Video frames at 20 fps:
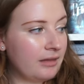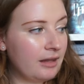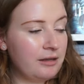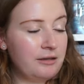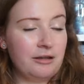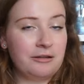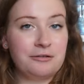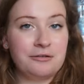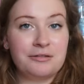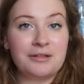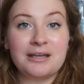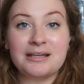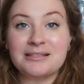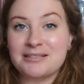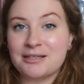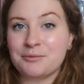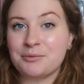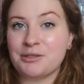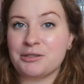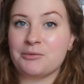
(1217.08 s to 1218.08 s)
another thing is
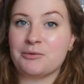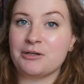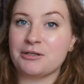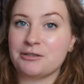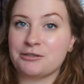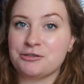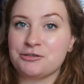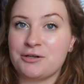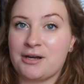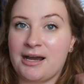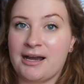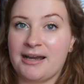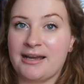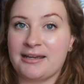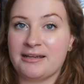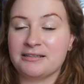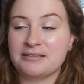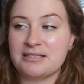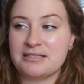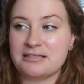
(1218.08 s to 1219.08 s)
I really want to
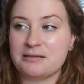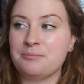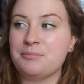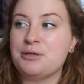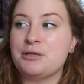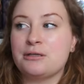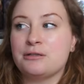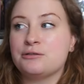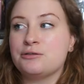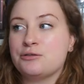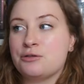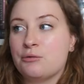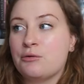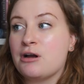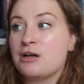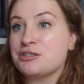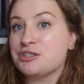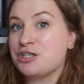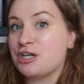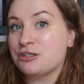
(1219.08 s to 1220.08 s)
try, since I'm being so
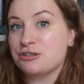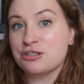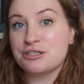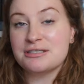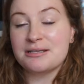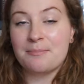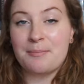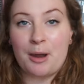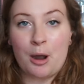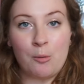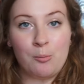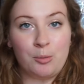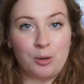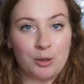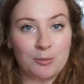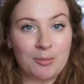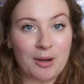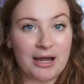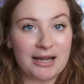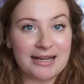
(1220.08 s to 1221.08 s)
conscientious about
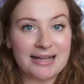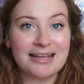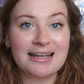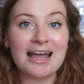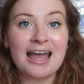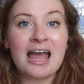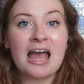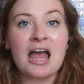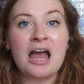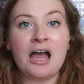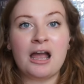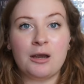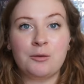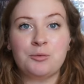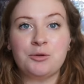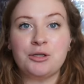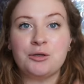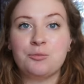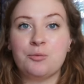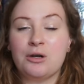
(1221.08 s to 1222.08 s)
book buying, I
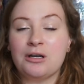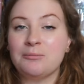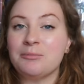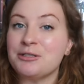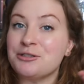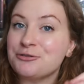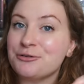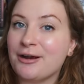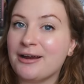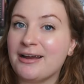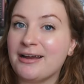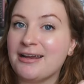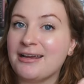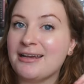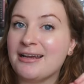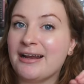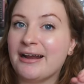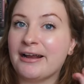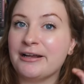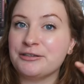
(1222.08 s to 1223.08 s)
really want to be
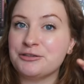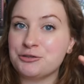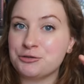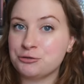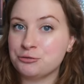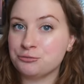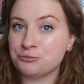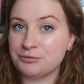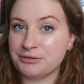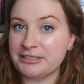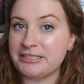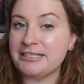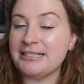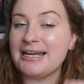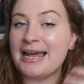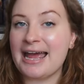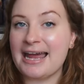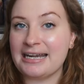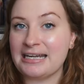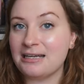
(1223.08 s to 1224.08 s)
trying to
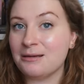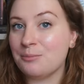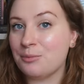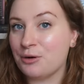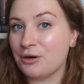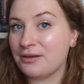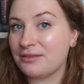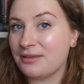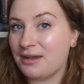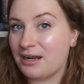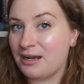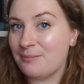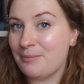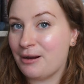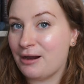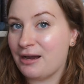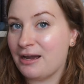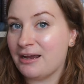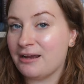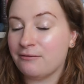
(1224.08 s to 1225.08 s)
read any book that I
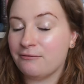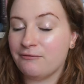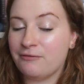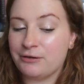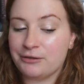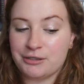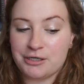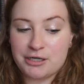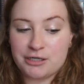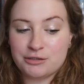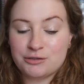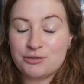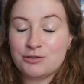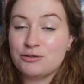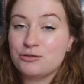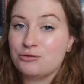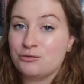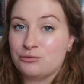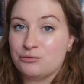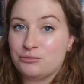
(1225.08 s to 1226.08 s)
buy very
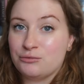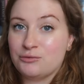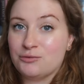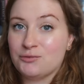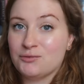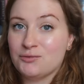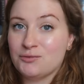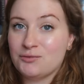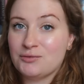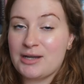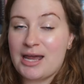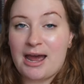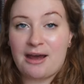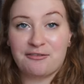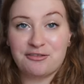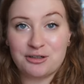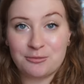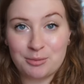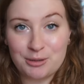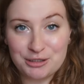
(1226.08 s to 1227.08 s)
soon
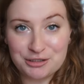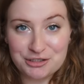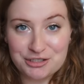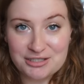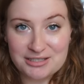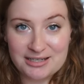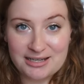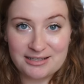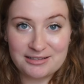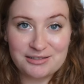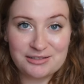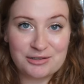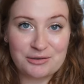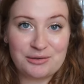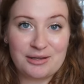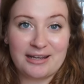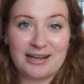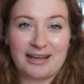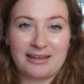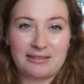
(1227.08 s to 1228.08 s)
after purchasing. So
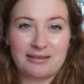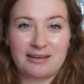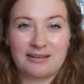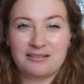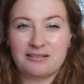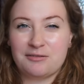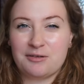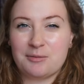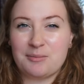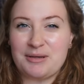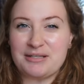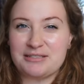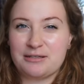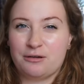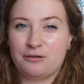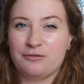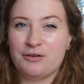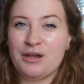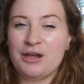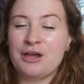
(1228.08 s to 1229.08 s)
like I think I'm giving
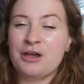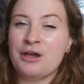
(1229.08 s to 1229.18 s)
myself